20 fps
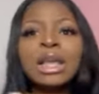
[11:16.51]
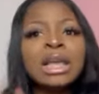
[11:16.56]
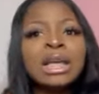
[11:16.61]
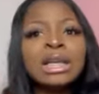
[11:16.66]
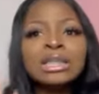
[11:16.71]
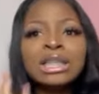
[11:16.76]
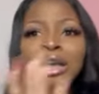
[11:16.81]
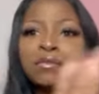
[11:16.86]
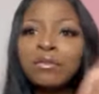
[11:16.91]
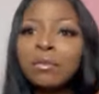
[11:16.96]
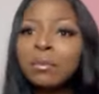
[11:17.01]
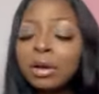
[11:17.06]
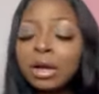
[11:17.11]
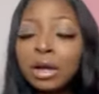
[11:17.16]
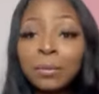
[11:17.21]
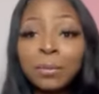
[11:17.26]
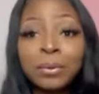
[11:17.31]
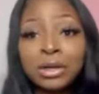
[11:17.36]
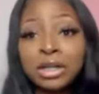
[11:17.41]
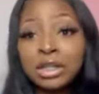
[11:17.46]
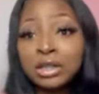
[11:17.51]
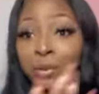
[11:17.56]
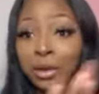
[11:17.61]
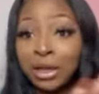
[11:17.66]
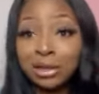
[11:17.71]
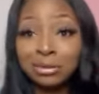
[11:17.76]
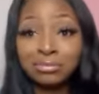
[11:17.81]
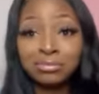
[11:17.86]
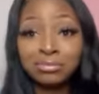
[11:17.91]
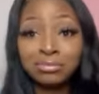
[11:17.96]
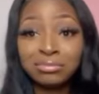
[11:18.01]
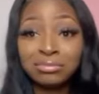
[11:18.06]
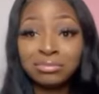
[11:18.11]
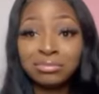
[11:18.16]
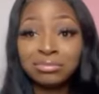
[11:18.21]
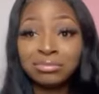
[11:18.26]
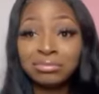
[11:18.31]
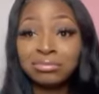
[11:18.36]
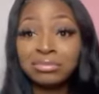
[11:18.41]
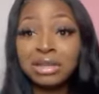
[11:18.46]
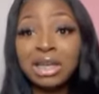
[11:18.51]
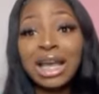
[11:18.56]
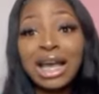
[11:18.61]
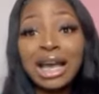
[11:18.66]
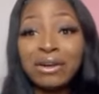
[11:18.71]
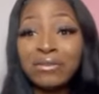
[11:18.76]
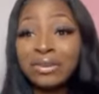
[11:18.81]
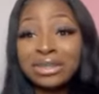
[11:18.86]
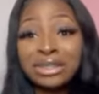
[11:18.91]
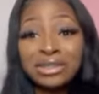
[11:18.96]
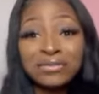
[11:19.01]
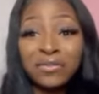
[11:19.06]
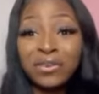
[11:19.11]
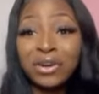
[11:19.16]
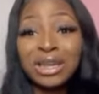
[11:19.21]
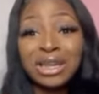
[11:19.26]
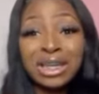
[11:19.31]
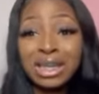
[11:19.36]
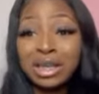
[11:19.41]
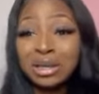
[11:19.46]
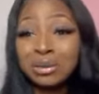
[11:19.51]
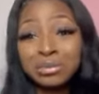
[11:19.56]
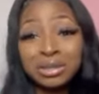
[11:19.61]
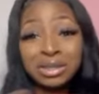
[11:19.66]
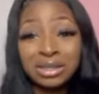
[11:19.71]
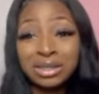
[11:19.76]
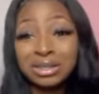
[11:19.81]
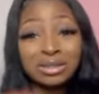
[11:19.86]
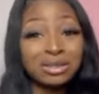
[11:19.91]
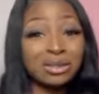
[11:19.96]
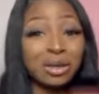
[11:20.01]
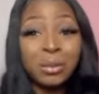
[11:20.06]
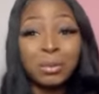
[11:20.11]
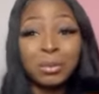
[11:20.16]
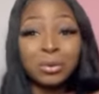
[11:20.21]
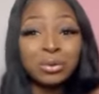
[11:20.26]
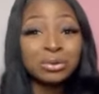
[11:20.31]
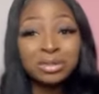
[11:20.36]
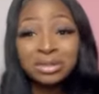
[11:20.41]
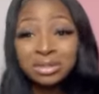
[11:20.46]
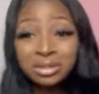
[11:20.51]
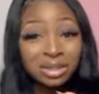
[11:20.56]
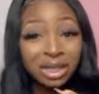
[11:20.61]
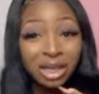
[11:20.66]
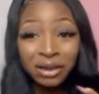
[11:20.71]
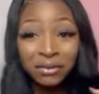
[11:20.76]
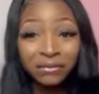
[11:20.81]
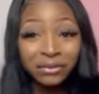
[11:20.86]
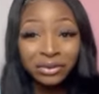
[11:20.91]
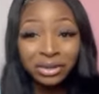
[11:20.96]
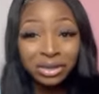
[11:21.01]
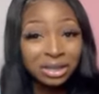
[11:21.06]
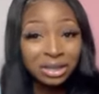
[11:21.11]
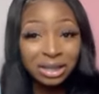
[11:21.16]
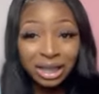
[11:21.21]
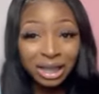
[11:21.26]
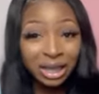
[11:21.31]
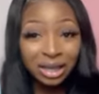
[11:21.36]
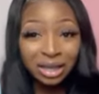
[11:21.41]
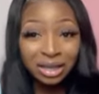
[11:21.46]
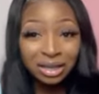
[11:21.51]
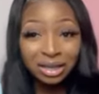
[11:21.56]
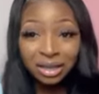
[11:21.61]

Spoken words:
Devin Booker pulled his weight. He averaged 40 games, almost everything.